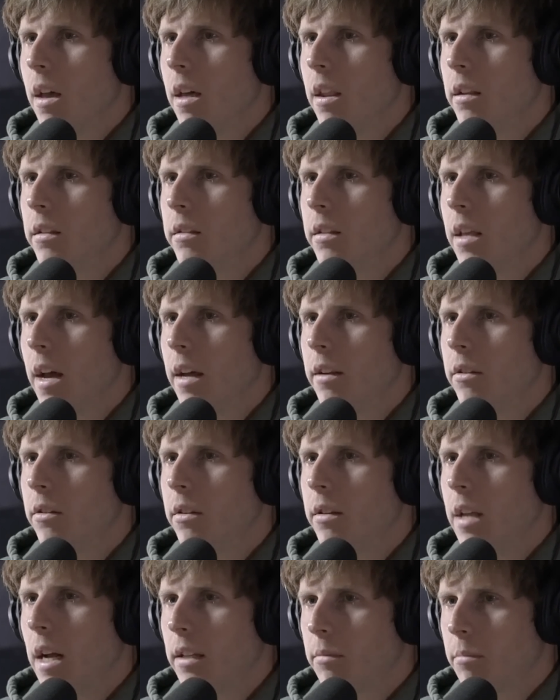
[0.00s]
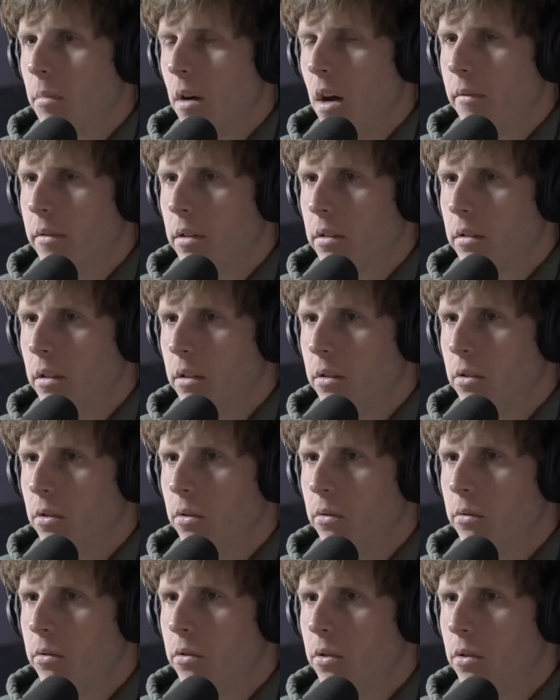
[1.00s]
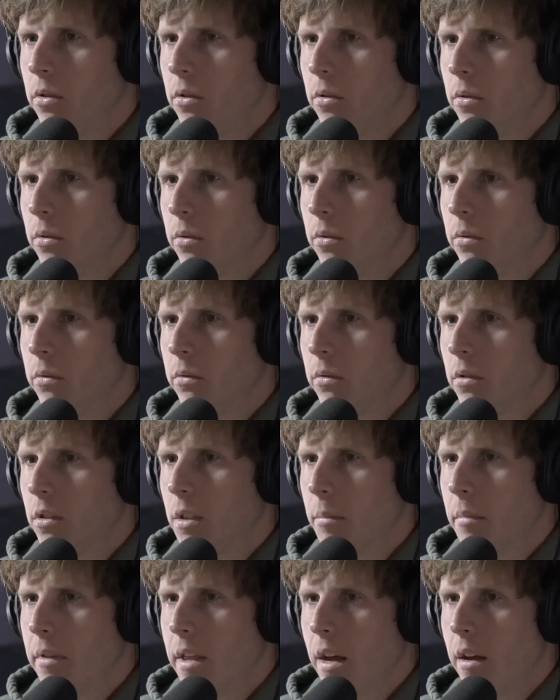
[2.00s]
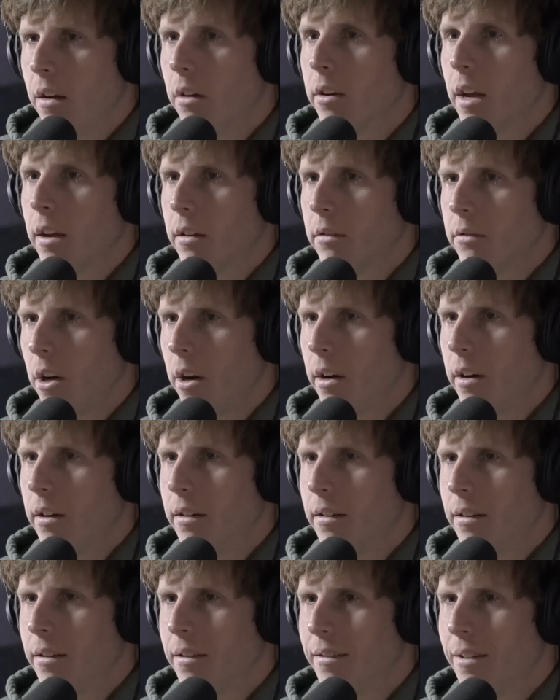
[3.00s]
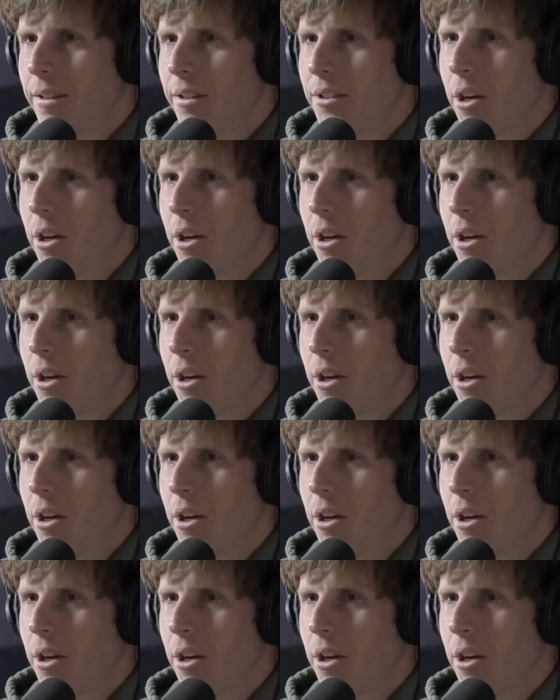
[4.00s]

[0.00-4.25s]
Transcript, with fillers: And is that that's obviously due to wait wait the, okay sorry, that, we